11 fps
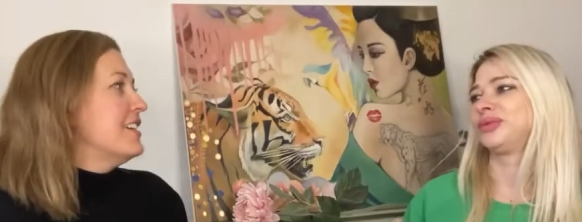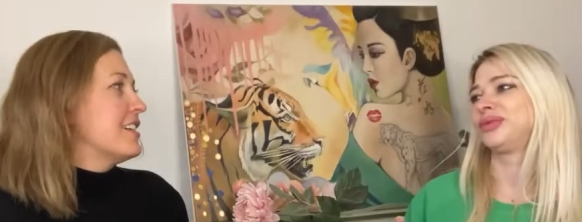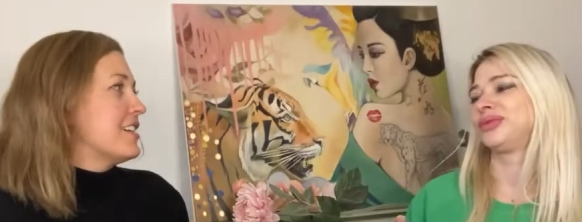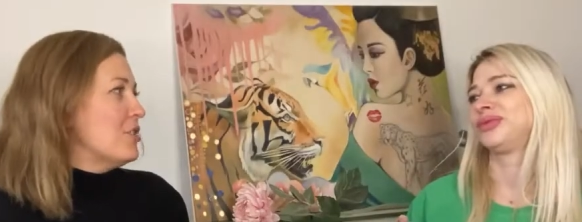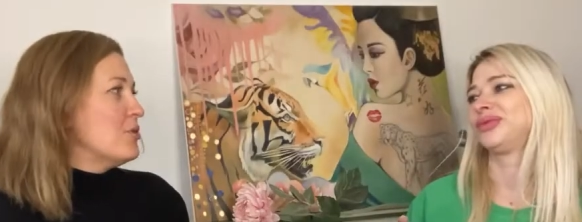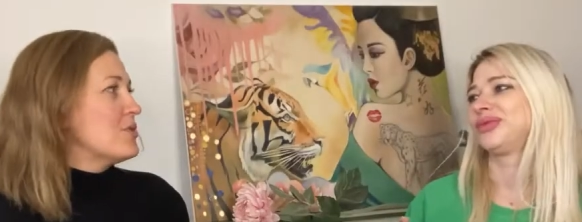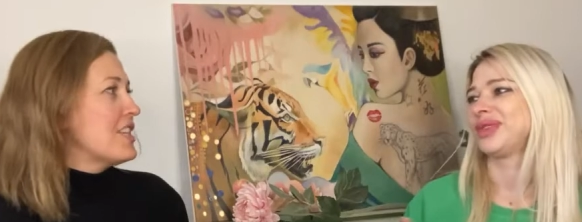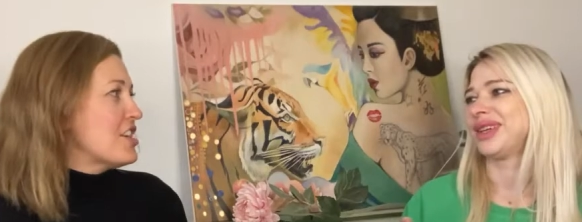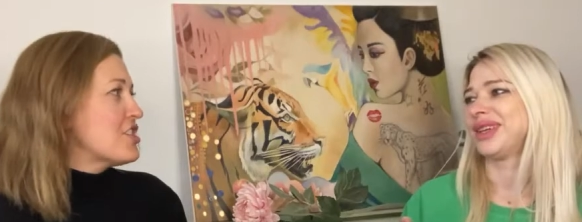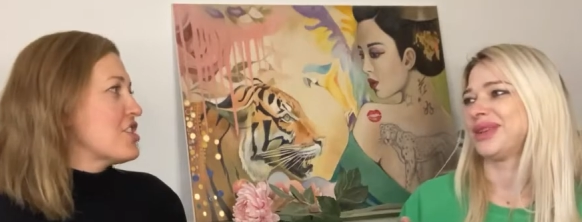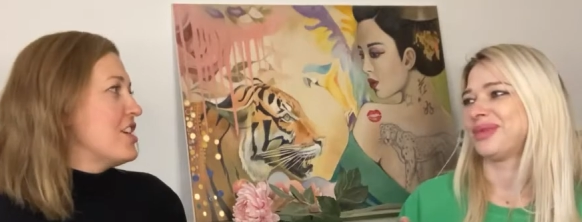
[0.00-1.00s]
Speaker 1: Hello
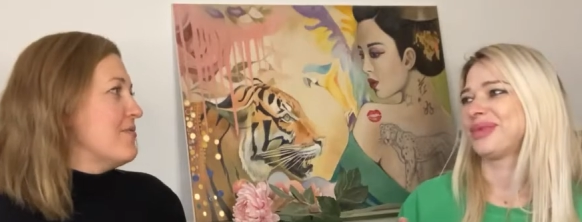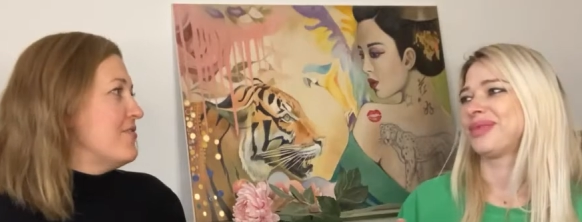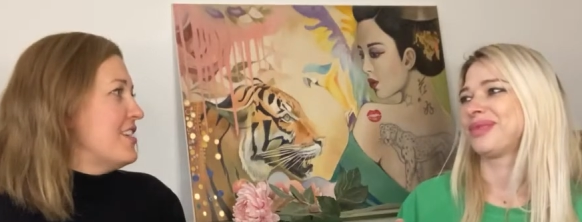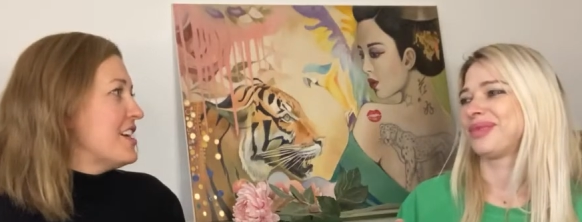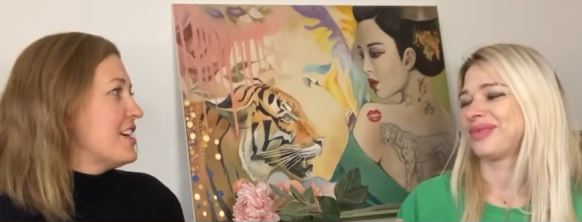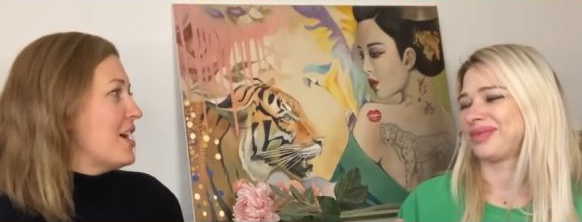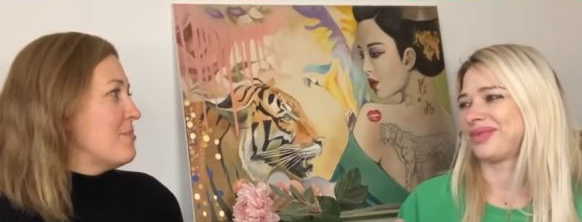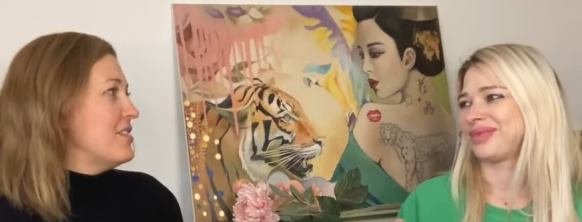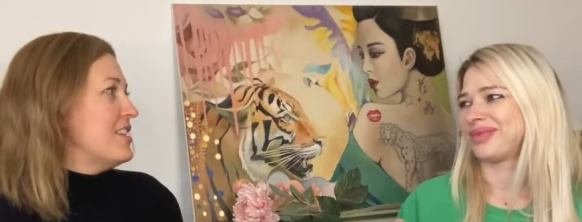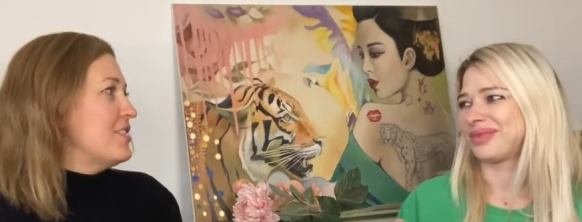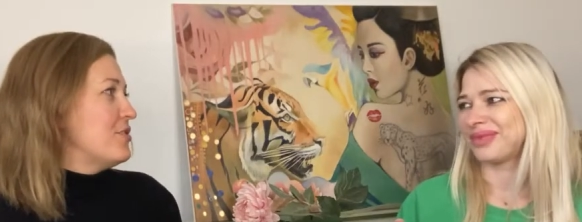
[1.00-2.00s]
Sasha, I'm very
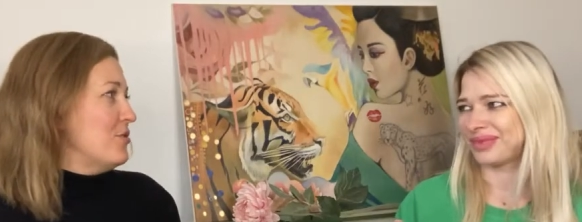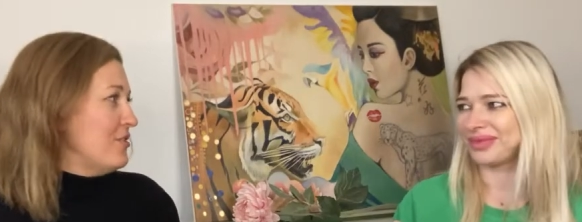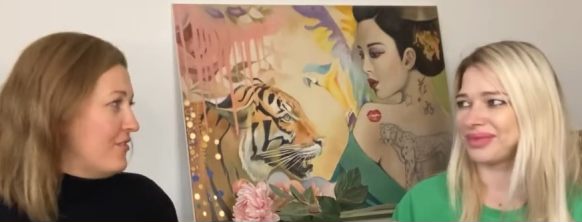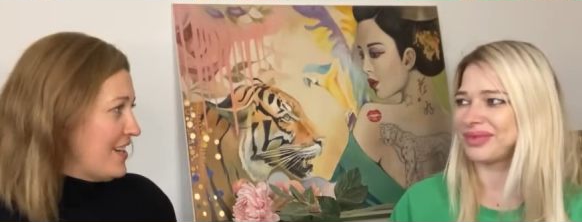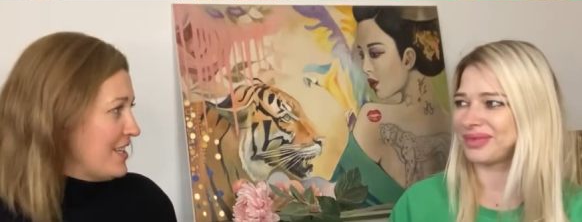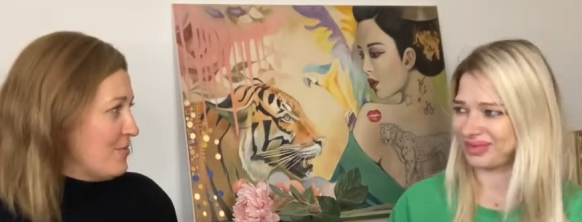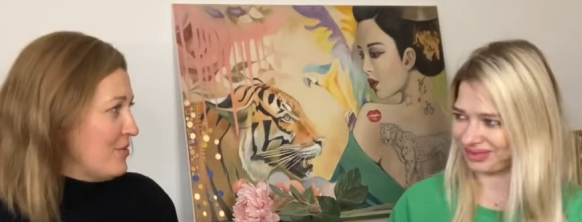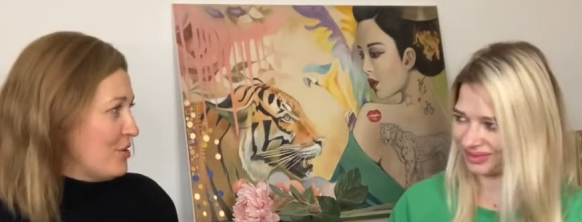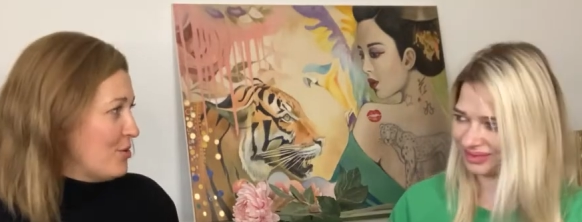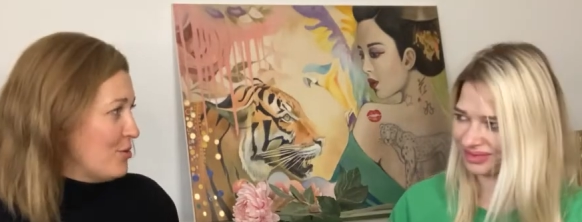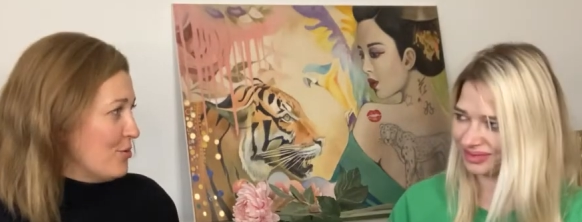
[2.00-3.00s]
happy that you invite me to